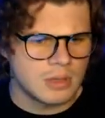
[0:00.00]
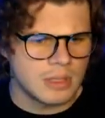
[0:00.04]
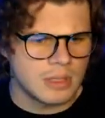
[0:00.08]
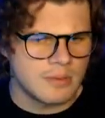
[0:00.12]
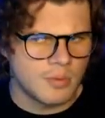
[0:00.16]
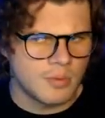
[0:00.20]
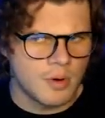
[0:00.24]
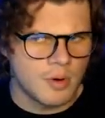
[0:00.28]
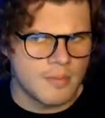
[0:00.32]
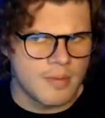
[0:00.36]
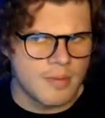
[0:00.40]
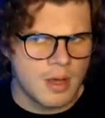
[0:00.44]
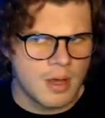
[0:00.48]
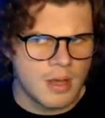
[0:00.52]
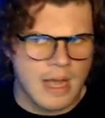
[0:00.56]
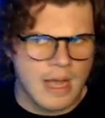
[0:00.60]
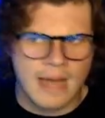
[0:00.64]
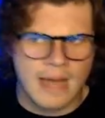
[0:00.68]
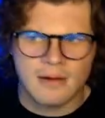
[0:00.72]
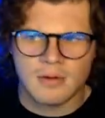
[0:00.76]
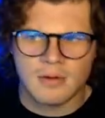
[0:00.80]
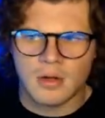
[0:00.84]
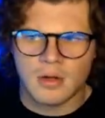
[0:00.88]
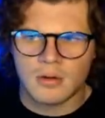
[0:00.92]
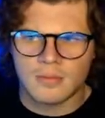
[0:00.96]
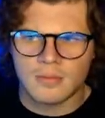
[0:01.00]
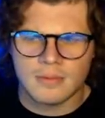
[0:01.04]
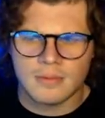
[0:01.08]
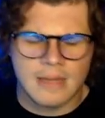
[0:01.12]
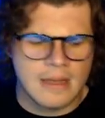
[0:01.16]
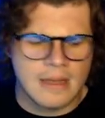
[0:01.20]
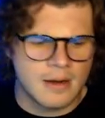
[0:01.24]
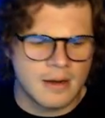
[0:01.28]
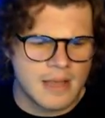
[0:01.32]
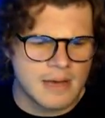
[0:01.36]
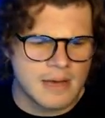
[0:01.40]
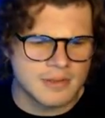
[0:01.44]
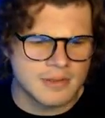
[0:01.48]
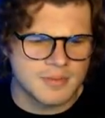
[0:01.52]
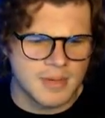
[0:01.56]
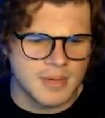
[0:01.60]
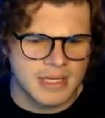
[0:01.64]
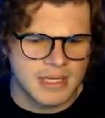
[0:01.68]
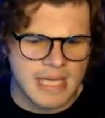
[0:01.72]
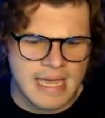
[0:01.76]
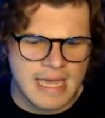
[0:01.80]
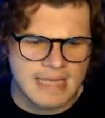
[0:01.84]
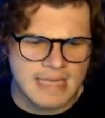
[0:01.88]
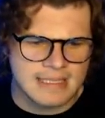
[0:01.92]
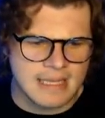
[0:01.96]
Leroy were, I don't know. No, that was
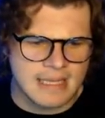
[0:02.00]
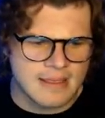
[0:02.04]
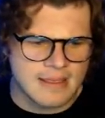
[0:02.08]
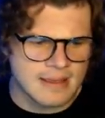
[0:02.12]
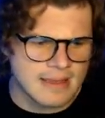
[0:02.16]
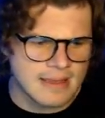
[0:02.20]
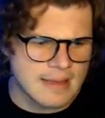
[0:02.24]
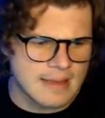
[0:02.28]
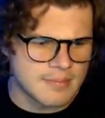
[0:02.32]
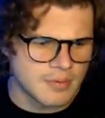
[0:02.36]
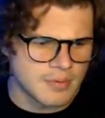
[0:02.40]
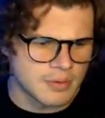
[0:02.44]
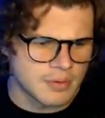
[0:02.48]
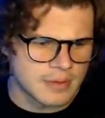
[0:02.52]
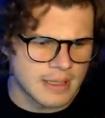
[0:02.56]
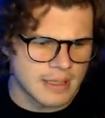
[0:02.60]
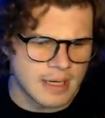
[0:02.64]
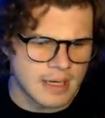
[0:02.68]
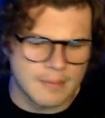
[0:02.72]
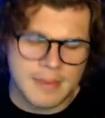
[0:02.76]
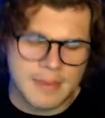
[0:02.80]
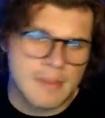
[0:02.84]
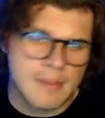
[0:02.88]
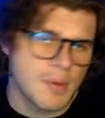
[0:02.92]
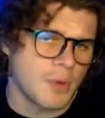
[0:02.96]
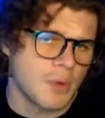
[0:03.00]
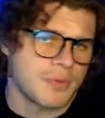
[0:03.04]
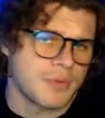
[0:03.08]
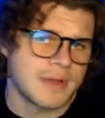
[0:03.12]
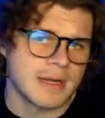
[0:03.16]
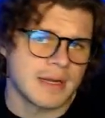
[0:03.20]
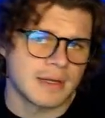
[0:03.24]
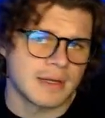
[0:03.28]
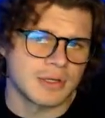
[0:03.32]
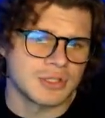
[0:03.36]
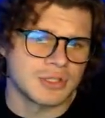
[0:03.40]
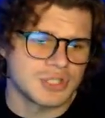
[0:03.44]
Mike Haynes, I think, that broke that up. They both did a good